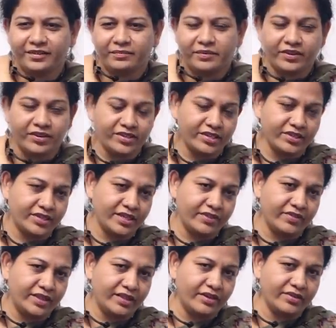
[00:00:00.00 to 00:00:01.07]
because you see,
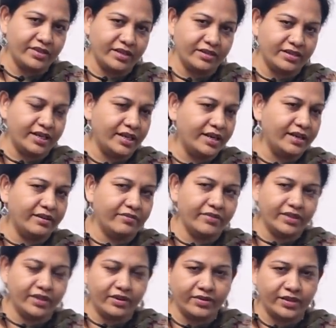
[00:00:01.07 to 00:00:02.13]
without a,
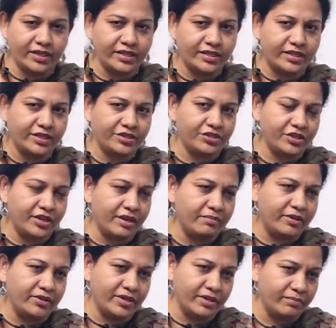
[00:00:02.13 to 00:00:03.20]
without a discussion
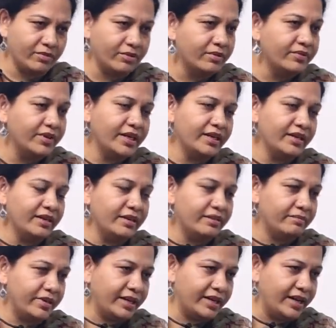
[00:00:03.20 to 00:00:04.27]
about a movie,
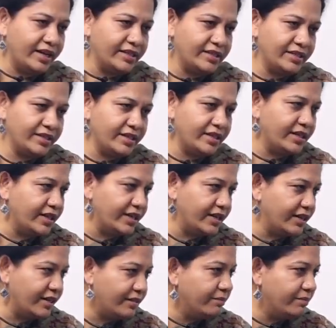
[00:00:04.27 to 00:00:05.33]
my class is generally
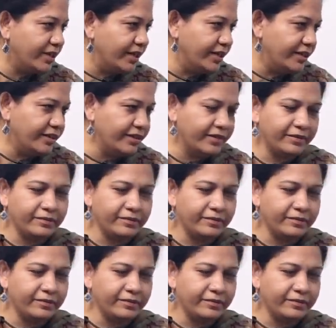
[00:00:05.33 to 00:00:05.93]
incomplete.